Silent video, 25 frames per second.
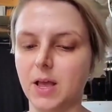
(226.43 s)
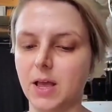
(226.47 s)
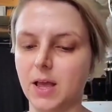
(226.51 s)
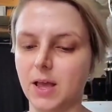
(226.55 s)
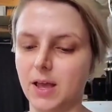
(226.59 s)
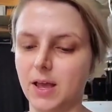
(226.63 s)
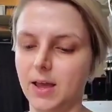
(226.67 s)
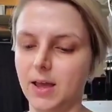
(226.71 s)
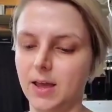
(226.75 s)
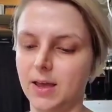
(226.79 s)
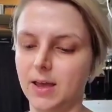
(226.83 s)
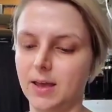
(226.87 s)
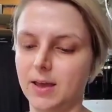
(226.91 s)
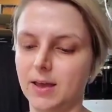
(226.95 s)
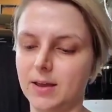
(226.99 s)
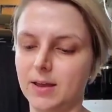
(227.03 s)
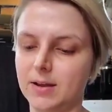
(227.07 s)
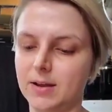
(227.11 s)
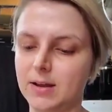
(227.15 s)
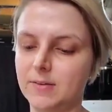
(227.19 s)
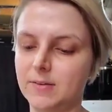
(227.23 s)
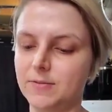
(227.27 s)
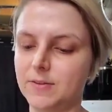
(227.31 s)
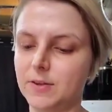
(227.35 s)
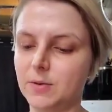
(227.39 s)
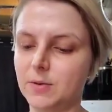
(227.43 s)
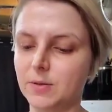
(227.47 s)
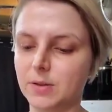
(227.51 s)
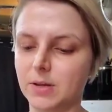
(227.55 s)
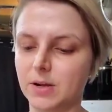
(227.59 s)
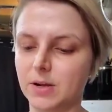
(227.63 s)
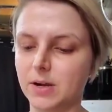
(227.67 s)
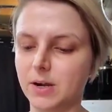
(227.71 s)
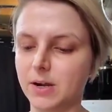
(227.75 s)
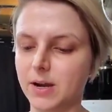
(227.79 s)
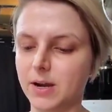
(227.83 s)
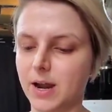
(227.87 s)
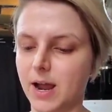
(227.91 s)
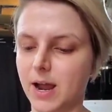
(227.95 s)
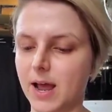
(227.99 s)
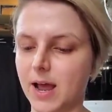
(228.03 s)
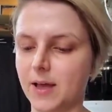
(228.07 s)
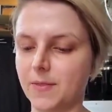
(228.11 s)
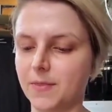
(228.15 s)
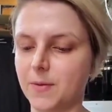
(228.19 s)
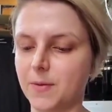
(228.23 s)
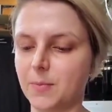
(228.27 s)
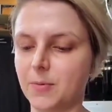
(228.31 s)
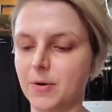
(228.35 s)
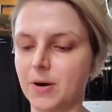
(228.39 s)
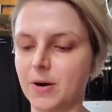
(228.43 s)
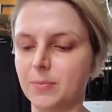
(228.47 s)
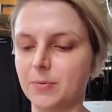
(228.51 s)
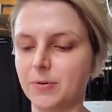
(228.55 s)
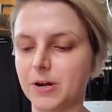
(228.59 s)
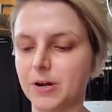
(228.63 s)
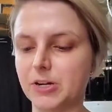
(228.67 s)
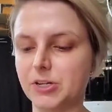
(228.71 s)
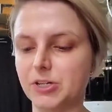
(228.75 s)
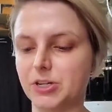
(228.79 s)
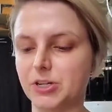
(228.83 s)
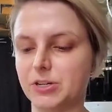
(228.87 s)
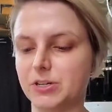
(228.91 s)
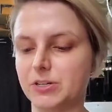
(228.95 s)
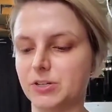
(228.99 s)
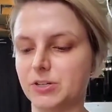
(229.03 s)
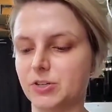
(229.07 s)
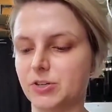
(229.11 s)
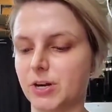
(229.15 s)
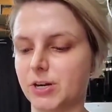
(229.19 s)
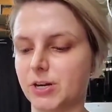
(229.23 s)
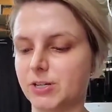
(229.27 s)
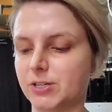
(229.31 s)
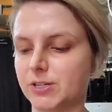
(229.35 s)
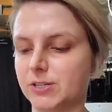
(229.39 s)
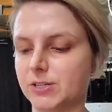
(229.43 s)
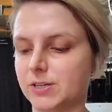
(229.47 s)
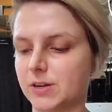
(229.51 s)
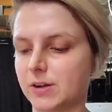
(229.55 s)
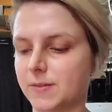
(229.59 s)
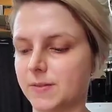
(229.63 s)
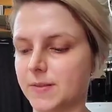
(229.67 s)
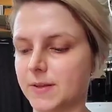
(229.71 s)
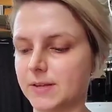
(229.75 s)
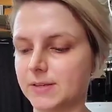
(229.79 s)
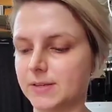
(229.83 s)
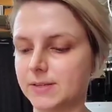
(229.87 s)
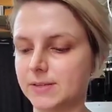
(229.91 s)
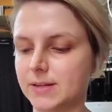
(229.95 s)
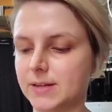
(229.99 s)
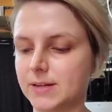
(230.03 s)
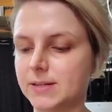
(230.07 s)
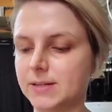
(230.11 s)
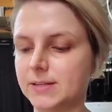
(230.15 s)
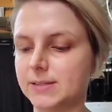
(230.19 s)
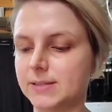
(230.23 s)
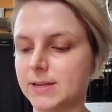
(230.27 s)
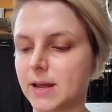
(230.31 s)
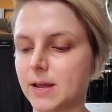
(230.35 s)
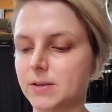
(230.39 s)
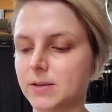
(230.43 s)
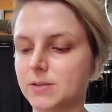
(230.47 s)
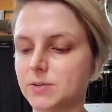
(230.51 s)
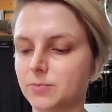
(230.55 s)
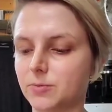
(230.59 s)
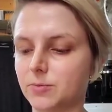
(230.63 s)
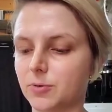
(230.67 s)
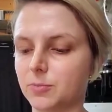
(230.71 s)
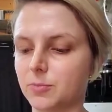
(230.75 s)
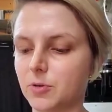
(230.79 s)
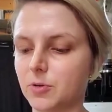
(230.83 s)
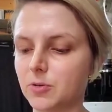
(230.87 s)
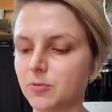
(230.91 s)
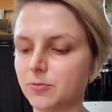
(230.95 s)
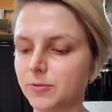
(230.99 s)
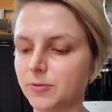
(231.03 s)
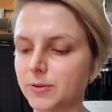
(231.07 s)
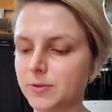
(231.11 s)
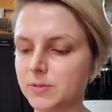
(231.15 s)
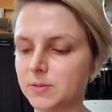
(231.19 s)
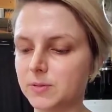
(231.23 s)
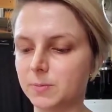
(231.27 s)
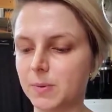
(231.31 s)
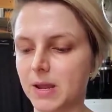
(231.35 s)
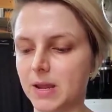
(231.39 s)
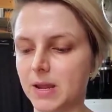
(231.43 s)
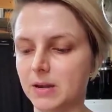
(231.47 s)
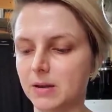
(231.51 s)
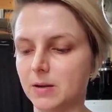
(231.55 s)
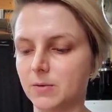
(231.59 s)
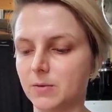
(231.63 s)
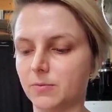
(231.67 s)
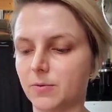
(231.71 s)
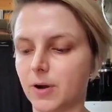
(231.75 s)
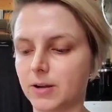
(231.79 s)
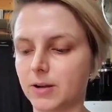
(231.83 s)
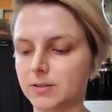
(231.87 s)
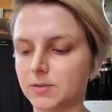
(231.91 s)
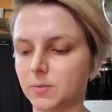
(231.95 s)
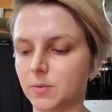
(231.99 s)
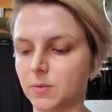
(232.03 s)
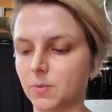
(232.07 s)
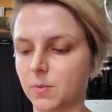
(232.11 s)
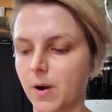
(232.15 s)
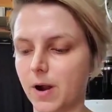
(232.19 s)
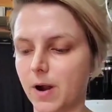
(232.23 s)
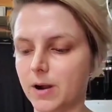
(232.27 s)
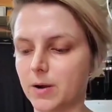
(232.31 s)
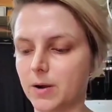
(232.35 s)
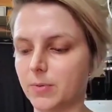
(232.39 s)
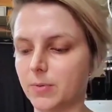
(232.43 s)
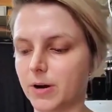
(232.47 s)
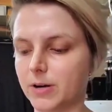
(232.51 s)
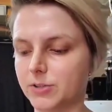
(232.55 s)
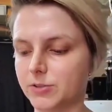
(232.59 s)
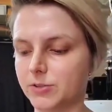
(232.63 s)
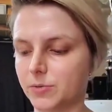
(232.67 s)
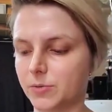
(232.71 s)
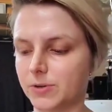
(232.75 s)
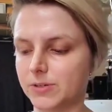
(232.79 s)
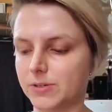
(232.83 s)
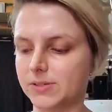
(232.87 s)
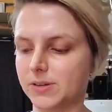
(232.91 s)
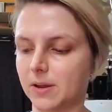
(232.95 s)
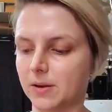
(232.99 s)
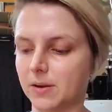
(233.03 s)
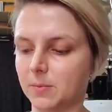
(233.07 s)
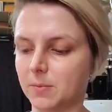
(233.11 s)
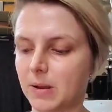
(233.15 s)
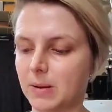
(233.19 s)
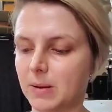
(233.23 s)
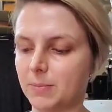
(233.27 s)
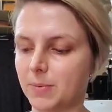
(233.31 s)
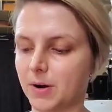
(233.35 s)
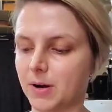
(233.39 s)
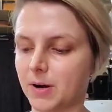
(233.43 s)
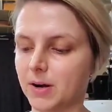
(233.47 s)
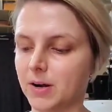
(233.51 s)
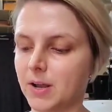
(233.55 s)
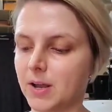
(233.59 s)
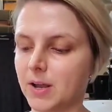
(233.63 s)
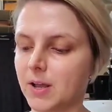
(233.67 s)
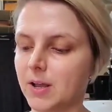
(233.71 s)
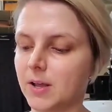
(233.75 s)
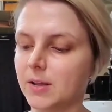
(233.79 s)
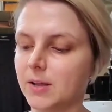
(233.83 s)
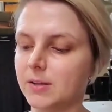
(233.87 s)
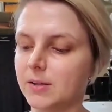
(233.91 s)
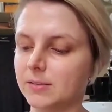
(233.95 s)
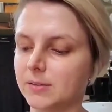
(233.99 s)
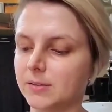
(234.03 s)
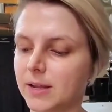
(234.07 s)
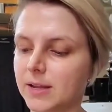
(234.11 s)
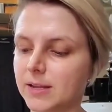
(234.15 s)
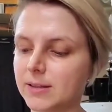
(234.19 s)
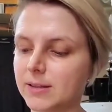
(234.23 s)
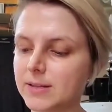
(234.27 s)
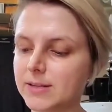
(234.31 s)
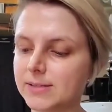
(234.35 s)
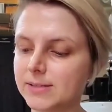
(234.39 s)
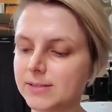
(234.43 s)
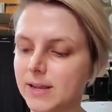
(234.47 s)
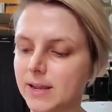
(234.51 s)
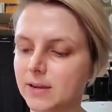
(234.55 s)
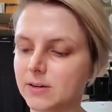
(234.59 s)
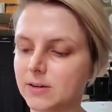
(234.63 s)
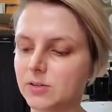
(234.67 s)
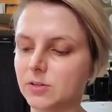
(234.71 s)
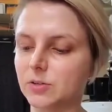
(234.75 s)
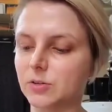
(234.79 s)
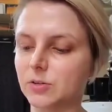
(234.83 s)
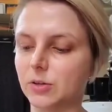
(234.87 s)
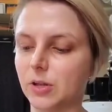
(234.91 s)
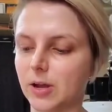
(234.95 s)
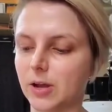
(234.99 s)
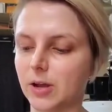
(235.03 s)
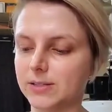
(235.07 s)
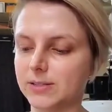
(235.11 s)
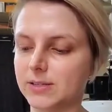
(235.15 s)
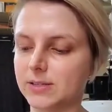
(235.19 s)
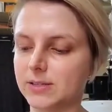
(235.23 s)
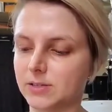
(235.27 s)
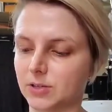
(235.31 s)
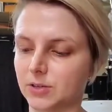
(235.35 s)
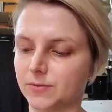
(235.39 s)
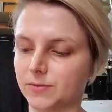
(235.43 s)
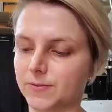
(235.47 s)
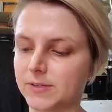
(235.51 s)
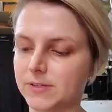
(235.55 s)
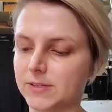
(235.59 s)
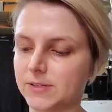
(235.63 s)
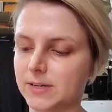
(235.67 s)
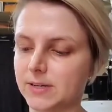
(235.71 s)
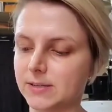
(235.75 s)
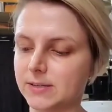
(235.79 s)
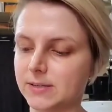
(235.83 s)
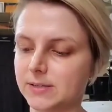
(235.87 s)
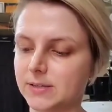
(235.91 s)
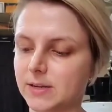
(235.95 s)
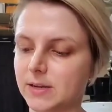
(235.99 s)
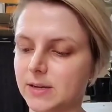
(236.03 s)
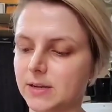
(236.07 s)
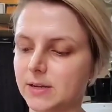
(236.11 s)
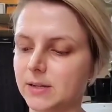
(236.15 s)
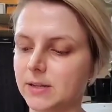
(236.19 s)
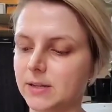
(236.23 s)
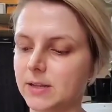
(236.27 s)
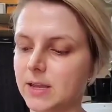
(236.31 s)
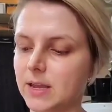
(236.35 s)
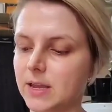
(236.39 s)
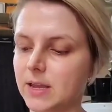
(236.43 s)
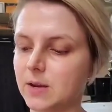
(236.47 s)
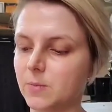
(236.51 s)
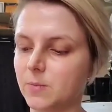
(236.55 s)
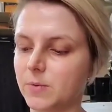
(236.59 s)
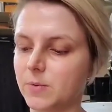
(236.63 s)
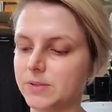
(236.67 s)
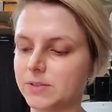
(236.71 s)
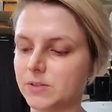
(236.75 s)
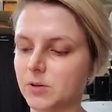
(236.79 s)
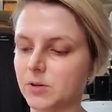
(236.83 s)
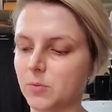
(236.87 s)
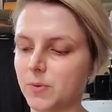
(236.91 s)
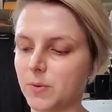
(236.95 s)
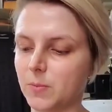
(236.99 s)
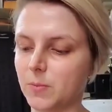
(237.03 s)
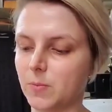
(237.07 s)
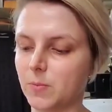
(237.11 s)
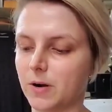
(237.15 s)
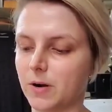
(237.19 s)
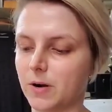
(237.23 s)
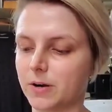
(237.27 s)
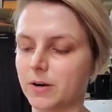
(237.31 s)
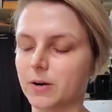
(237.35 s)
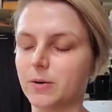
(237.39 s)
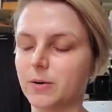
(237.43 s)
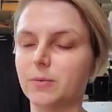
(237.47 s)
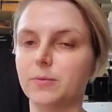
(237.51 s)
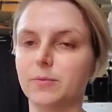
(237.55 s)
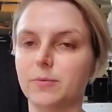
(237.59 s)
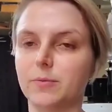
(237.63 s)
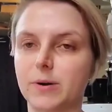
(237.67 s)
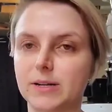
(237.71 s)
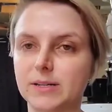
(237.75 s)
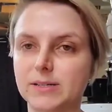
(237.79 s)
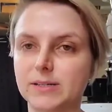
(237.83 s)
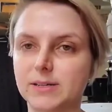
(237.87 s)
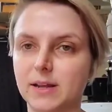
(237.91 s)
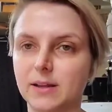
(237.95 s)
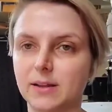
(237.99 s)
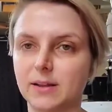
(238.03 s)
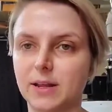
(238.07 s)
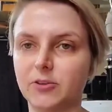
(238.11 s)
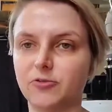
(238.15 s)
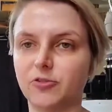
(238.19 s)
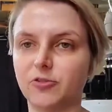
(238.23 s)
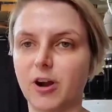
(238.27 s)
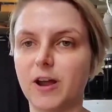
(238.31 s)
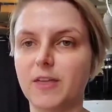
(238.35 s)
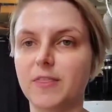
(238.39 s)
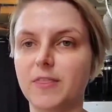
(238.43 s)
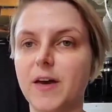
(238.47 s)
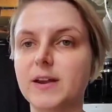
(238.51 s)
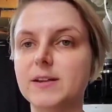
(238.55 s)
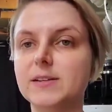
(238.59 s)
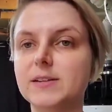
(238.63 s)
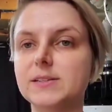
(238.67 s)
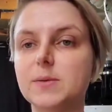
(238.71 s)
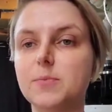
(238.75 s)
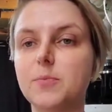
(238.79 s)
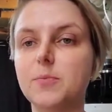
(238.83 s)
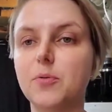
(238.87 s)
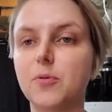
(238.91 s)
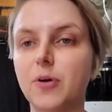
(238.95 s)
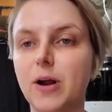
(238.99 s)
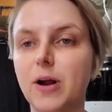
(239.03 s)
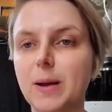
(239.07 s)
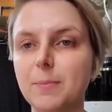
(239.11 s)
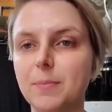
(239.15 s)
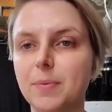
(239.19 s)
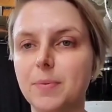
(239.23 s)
And if you look at the preparation instructions on this, it says remove loose paint and rust with wire brush or sandpaper. Lightly sand glossy surfaces, clean with soap and water, rinse and let dry. That is the prep